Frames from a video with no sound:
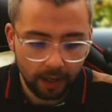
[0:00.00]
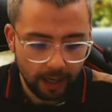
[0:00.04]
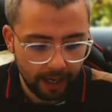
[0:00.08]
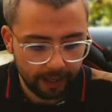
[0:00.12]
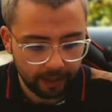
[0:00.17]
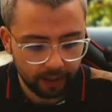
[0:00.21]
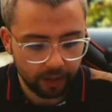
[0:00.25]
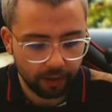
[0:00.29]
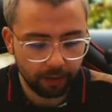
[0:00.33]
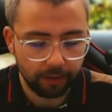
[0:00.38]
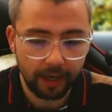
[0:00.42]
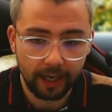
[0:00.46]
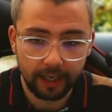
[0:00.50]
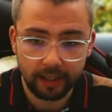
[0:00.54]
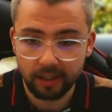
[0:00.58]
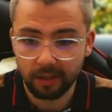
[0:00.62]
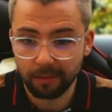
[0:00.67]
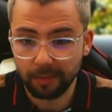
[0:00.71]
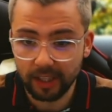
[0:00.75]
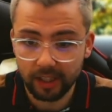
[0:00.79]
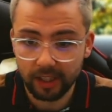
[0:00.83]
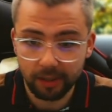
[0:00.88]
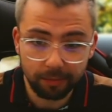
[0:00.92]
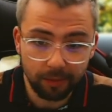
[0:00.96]
I can do an
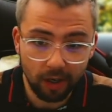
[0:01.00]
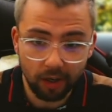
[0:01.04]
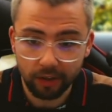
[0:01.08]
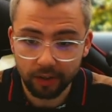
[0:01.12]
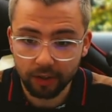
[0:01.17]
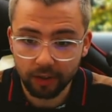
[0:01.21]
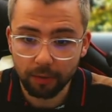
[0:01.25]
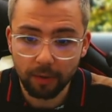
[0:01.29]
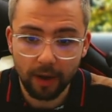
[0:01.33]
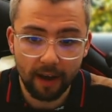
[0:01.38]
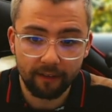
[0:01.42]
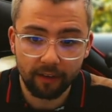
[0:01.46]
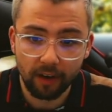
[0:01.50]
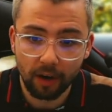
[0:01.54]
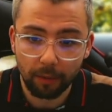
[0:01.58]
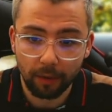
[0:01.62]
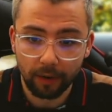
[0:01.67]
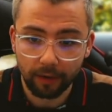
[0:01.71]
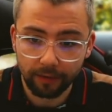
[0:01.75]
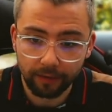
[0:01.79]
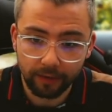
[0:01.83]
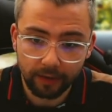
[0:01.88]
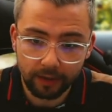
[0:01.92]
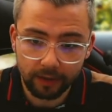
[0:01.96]
exclamation mark, do whatever I
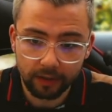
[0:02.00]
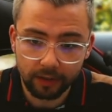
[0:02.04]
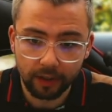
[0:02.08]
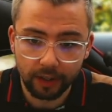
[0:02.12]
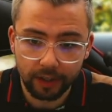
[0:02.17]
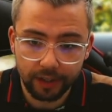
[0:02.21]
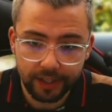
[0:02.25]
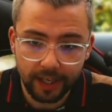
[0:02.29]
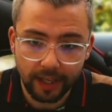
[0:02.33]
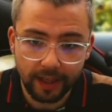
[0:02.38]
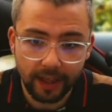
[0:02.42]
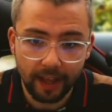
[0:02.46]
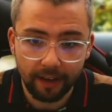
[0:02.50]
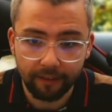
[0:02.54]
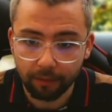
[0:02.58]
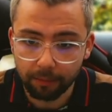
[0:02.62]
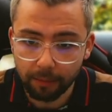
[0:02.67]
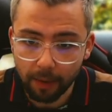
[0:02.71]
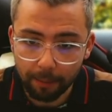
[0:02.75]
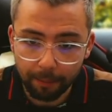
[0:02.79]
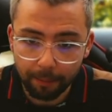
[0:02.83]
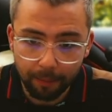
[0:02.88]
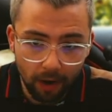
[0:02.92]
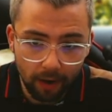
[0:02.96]
want. I'm gonna send that
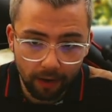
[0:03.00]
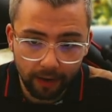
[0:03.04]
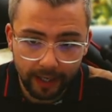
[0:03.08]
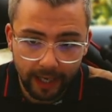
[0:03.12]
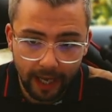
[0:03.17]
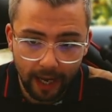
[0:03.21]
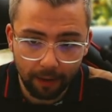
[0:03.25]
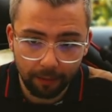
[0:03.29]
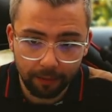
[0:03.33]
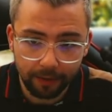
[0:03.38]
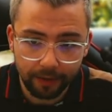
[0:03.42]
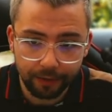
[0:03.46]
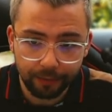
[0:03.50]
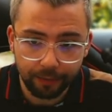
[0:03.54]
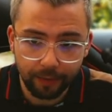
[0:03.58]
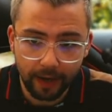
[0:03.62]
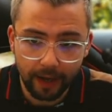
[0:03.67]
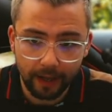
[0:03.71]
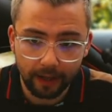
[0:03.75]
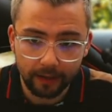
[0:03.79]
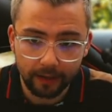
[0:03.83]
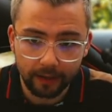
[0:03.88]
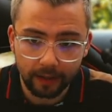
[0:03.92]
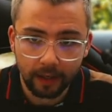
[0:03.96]
from my bot account as
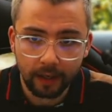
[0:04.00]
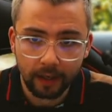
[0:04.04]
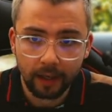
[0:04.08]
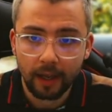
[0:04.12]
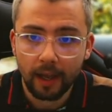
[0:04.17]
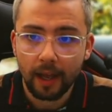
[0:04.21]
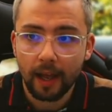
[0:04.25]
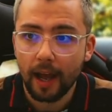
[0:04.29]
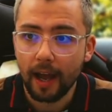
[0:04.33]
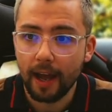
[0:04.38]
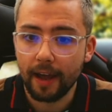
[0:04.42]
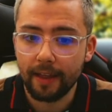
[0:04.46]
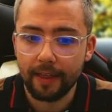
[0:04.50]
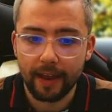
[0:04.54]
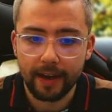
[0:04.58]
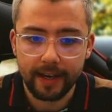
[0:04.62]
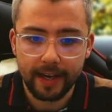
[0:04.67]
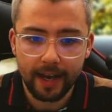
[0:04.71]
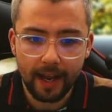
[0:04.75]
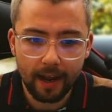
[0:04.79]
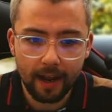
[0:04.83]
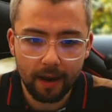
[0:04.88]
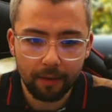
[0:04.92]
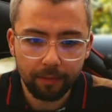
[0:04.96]
well. And
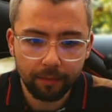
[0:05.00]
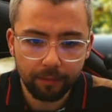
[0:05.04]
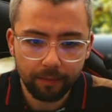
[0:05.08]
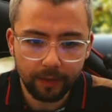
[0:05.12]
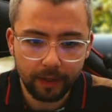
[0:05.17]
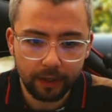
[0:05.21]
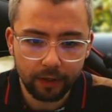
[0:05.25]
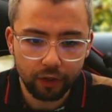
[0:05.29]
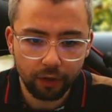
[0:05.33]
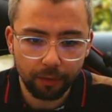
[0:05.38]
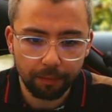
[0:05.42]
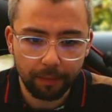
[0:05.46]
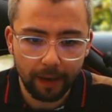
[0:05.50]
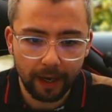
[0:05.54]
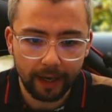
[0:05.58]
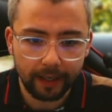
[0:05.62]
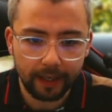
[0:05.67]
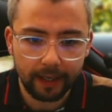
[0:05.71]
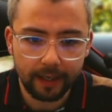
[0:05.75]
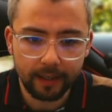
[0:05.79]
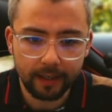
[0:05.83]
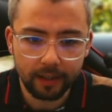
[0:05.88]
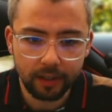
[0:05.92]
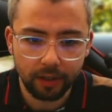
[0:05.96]
then now, I'm gonna jump
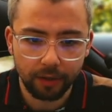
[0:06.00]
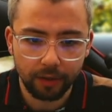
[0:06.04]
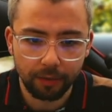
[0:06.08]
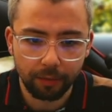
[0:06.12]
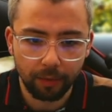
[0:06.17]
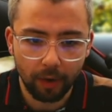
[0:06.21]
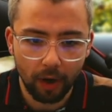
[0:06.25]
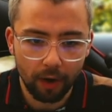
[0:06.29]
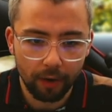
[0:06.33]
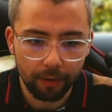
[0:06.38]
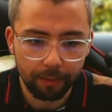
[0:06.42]
back into